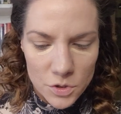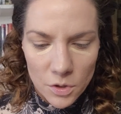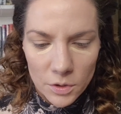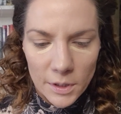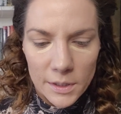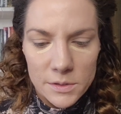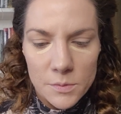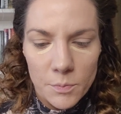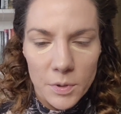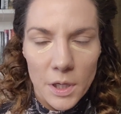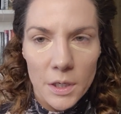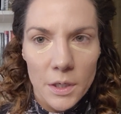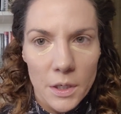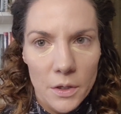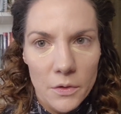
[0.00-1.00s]
So let's
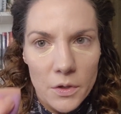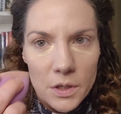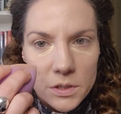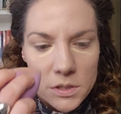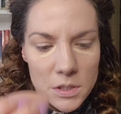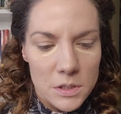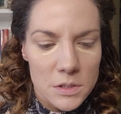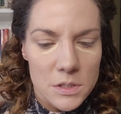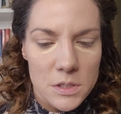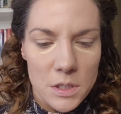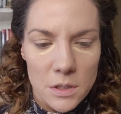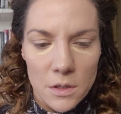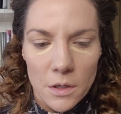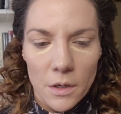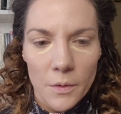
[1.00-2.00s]
blend in this
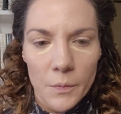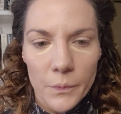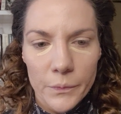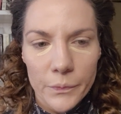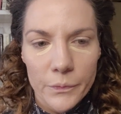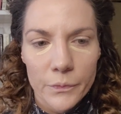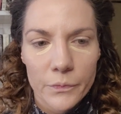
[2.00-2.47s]
concealer.